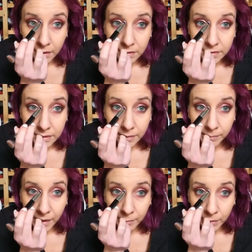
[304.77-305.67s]
skip
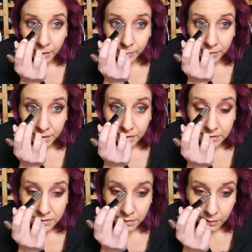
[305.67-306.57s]
that part, but then
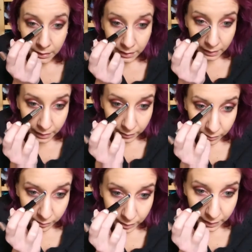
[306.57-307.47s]
start it like
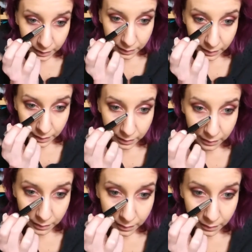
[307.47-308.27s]
right there.